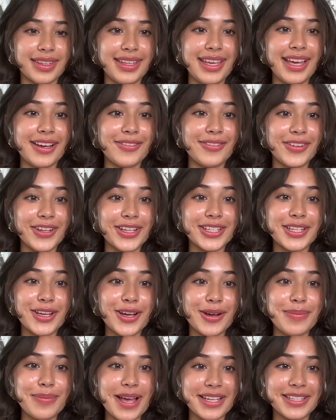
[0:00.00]
Yeah, first
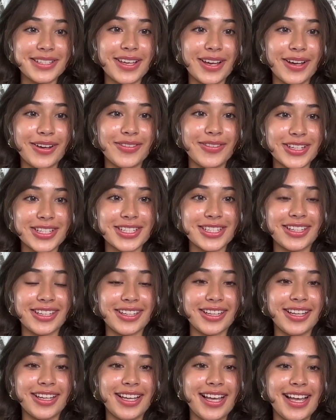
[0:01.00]
go, best go for
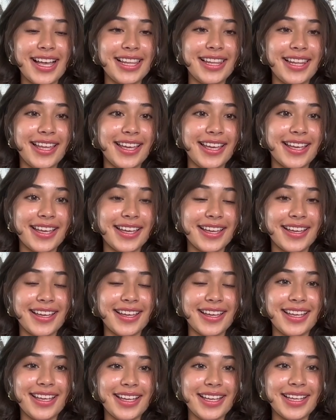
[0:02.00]
sure. Like,
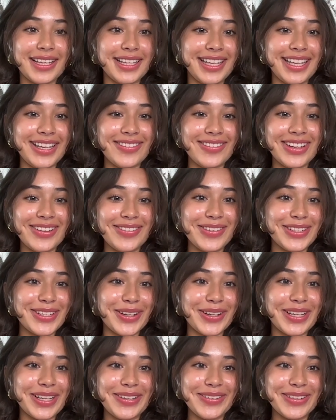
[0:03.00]
even if you
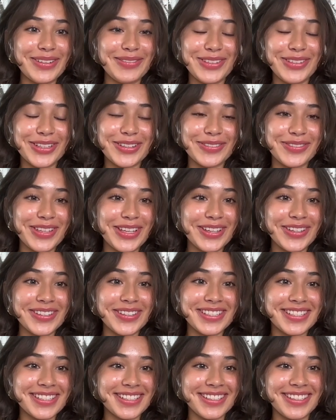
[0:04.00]
don't, even if you're
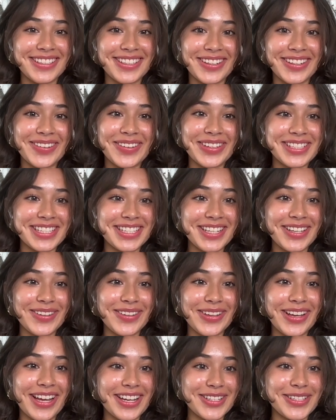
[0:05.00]
confused, you don't know what to do.
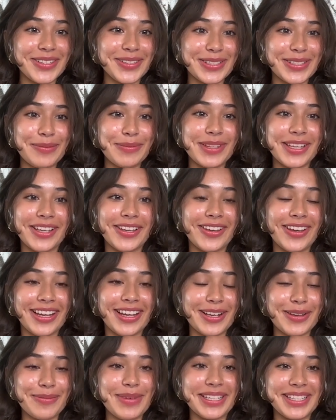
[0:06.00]
You got to choose something. You got
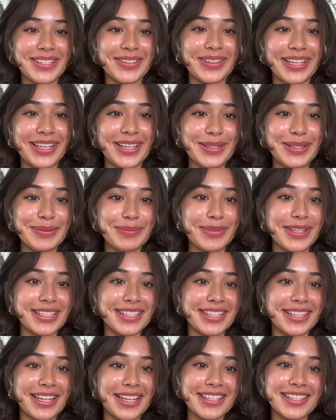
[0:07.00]
to commit to it
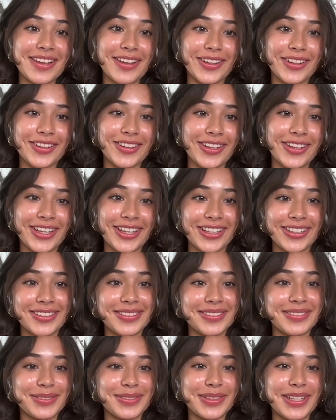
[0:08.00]
because then that's how you learn.
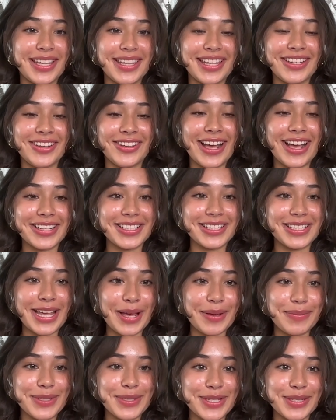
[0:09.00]
And then your next
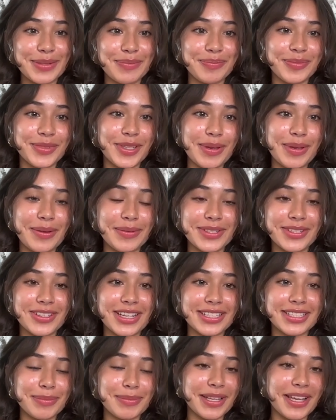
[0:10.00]
attempt, you'll be able to
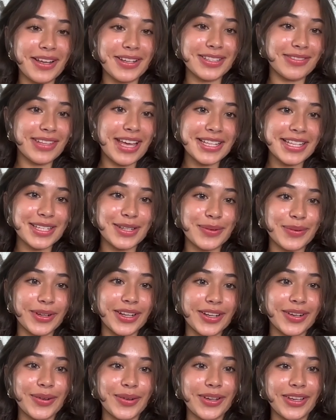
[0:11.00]
try something else if that didn't
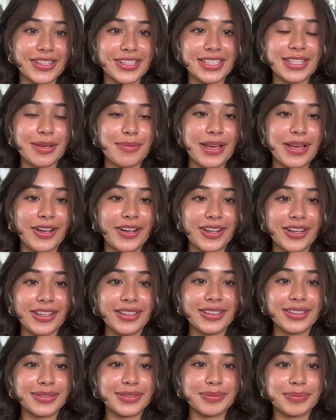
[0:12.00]
work, or you can just commit
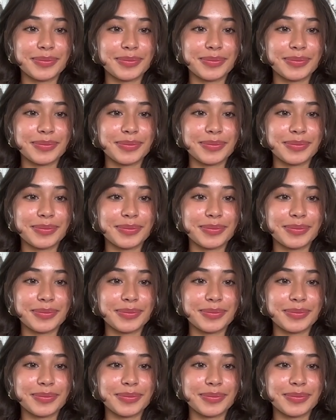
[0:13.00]
harder.